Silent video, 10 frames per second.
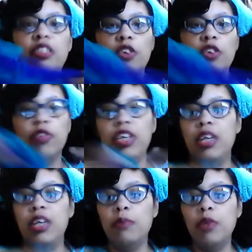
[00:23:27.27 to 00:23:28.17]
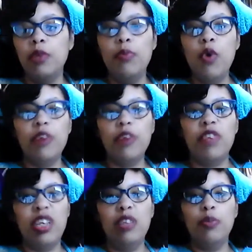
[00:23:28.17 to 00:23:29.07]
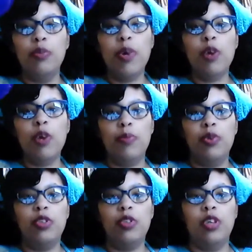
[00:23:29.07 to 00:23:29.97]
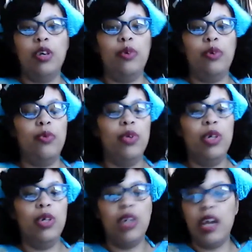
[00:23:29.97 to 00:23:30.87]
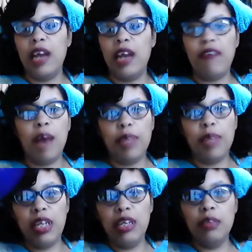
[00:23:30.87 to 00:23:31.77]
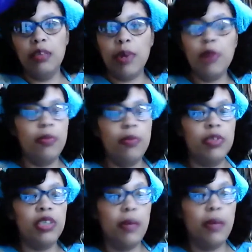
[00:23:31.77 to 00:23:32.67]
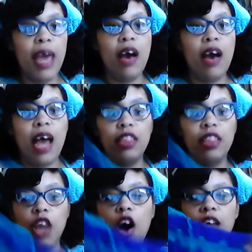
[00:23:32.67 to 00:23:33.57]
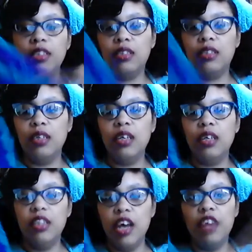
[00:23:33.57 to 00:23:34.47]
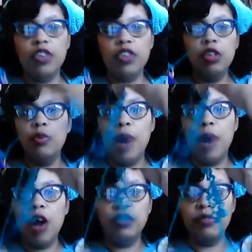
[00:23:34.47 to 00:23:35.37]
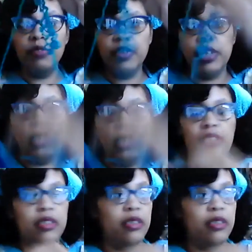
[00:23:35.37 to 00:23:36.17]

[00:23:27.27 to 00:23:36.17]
the green. I'm going to border it in the purple. So, and I've got plenty of the purple, but somehow I lost the other little ball of green.